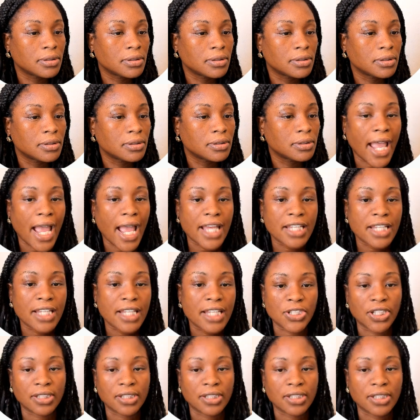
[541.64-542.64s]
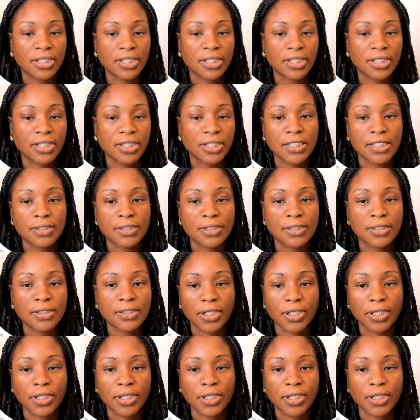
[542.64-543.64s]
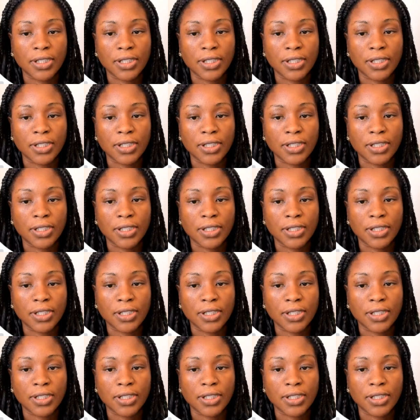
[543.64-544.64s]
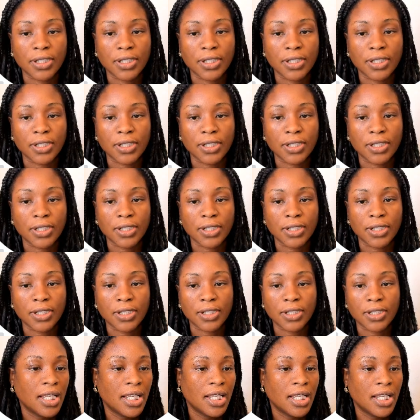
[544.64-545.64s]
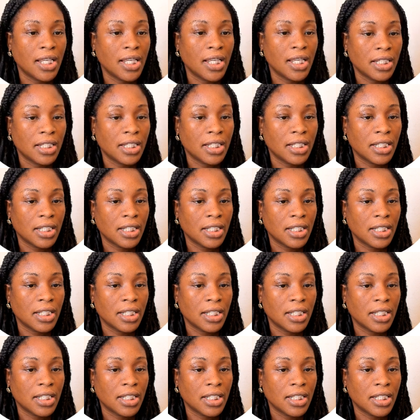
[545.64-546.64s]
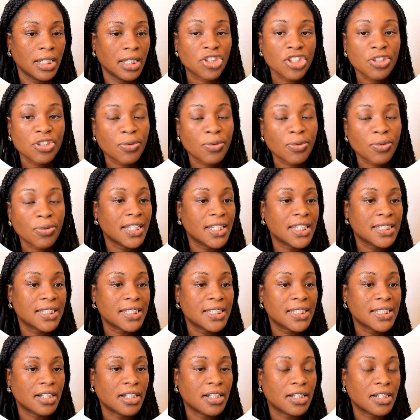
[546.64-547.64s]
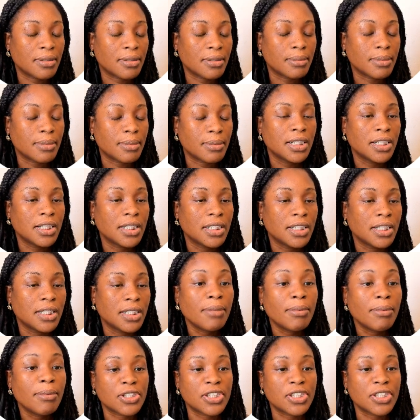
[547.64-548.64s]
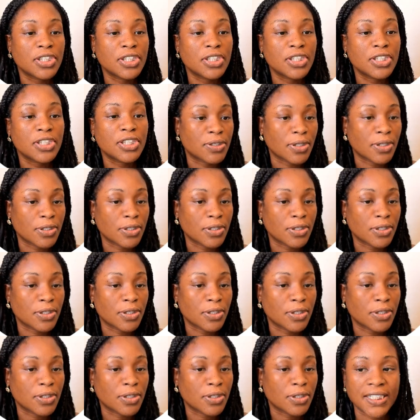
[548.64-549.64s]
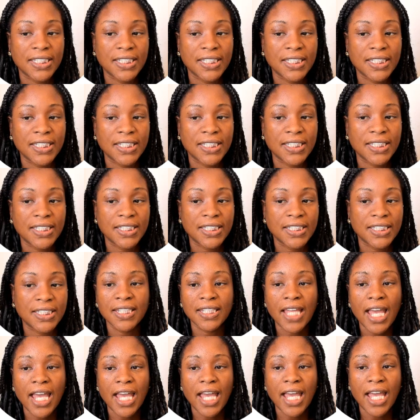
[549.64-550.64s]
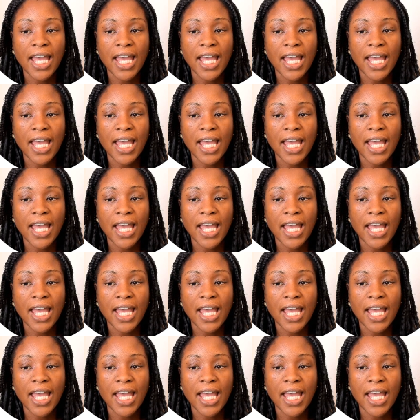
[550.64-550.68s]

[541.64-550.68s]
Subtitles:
AI cash machines, because that's the one. You see there's 20 of them. There's 20 from email. And I just created this email sequence, so I just want you to see it, okay? You see that?